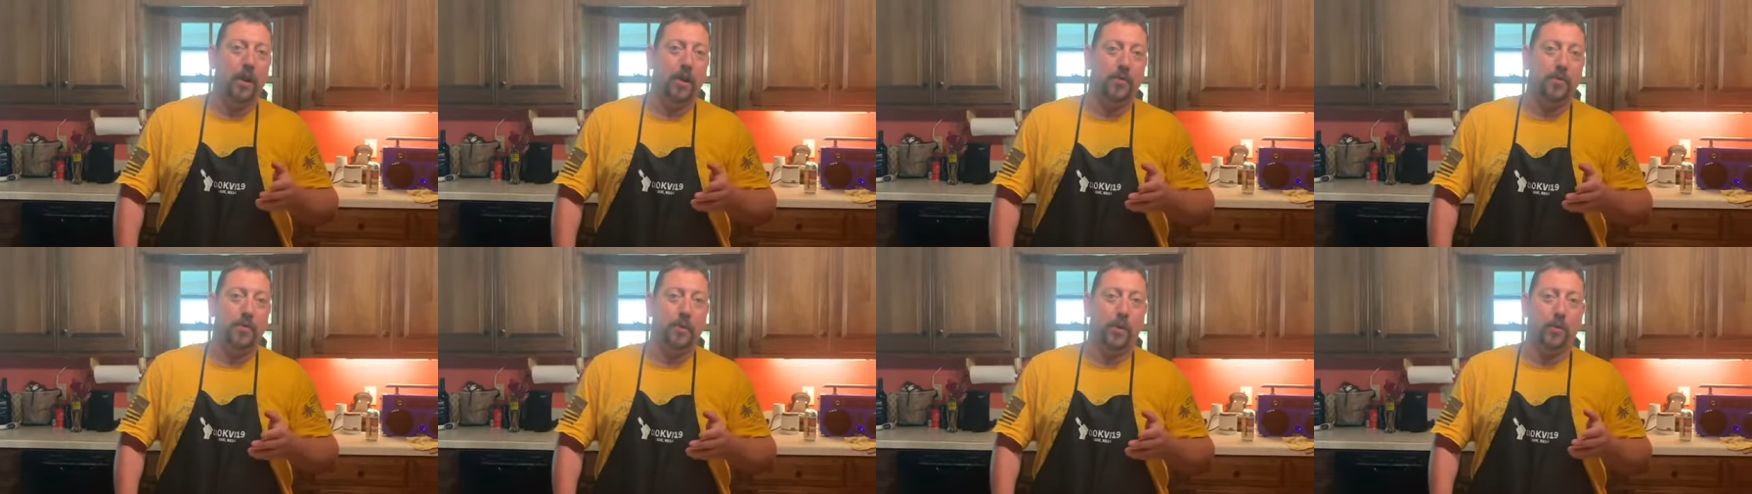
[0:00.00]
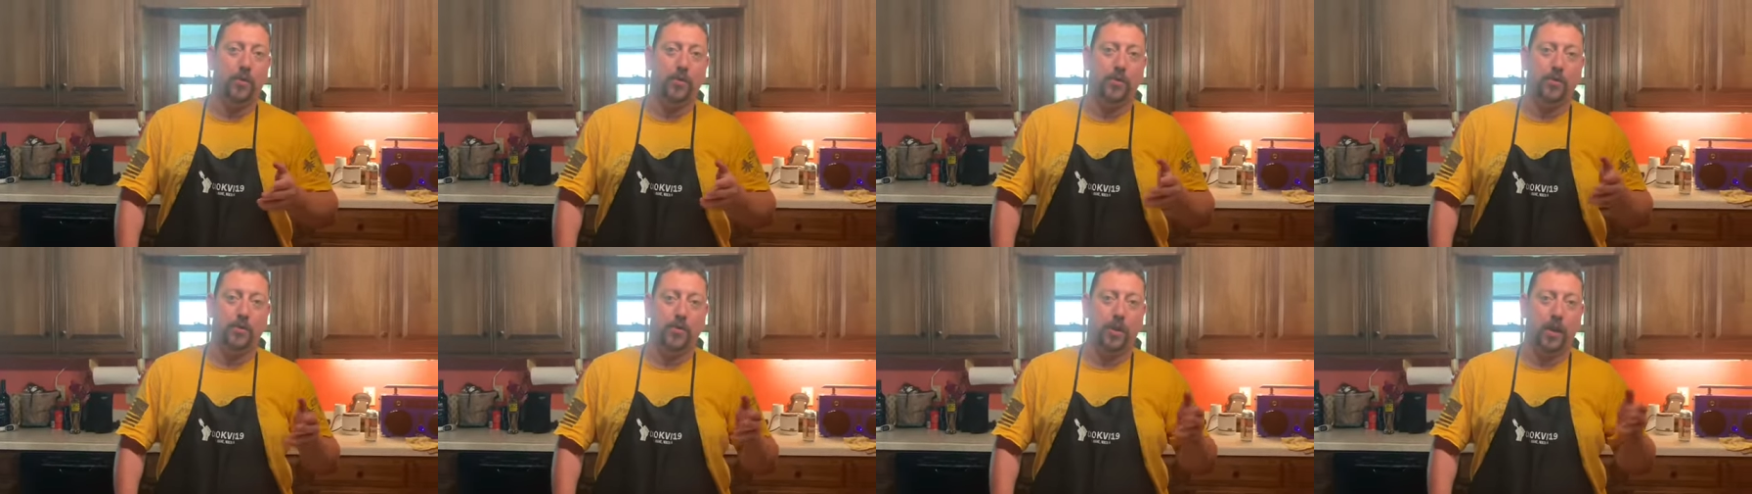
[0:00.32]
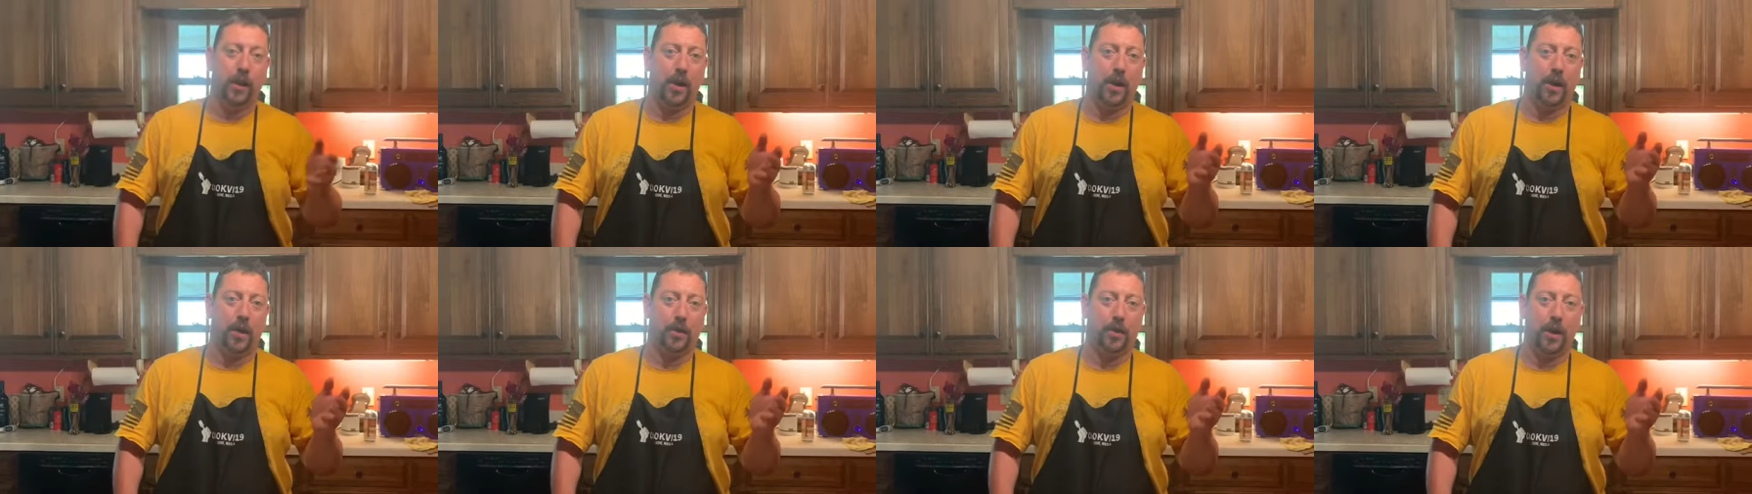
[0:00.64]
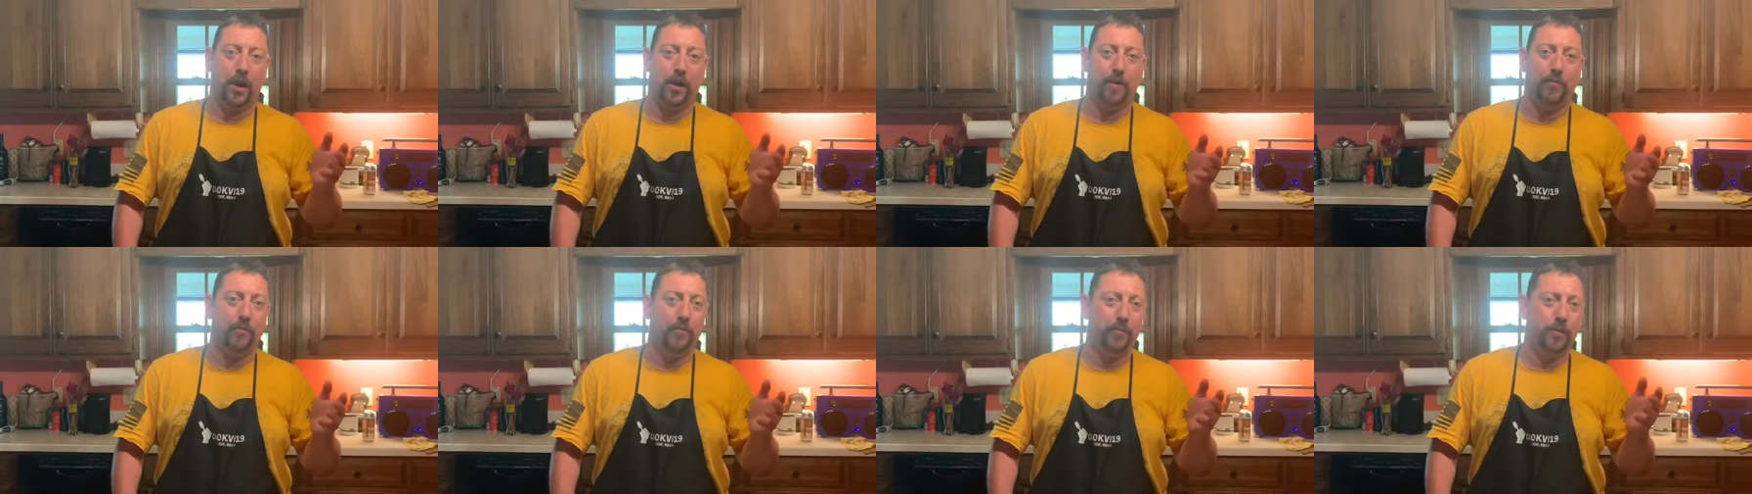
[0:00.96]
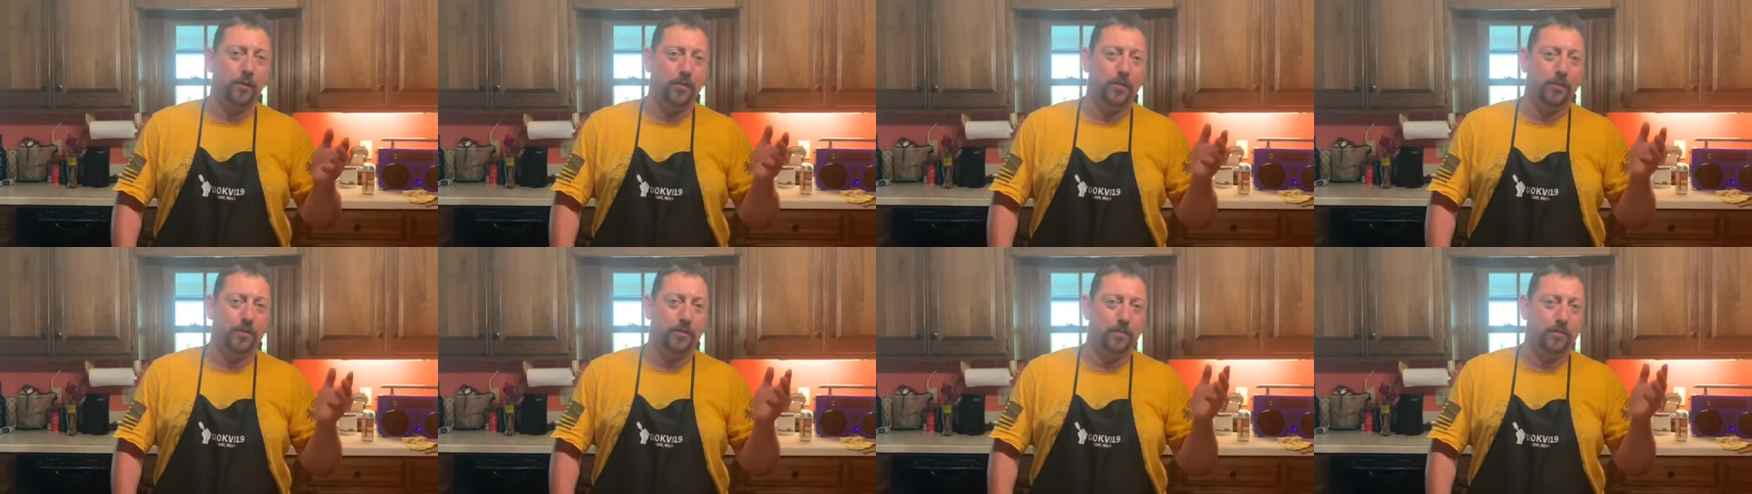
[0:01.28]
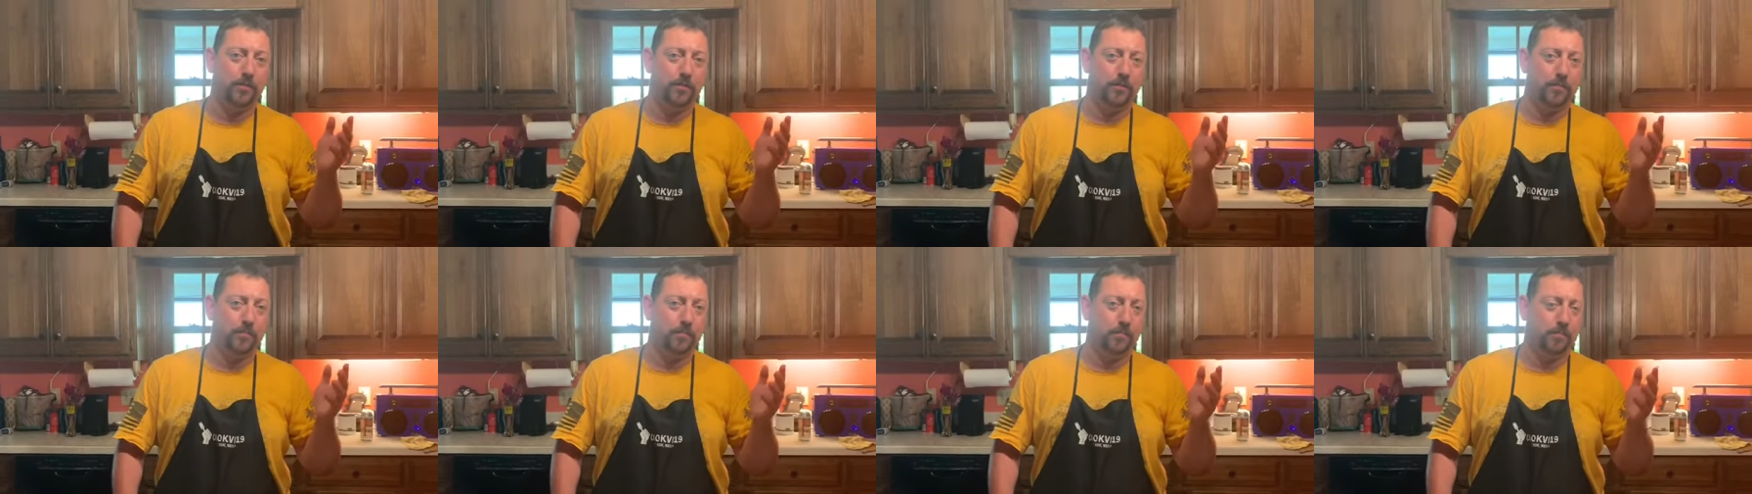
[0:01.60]
There was uh,
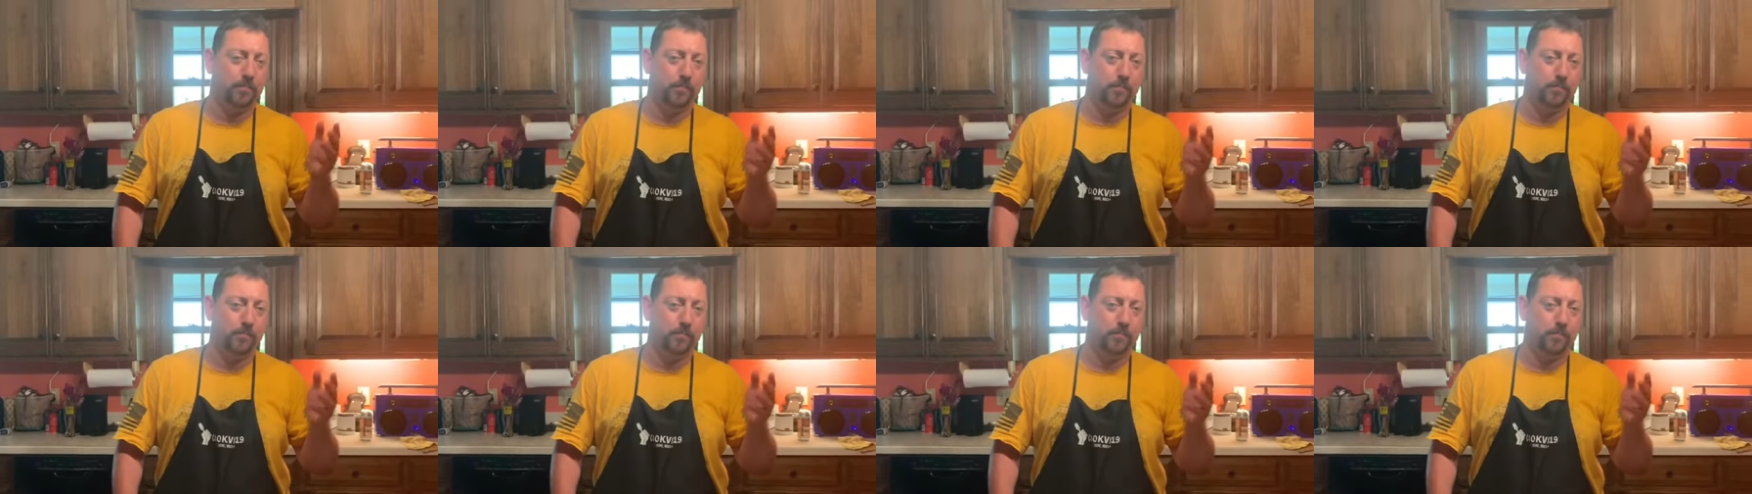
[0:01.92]
Godfrey's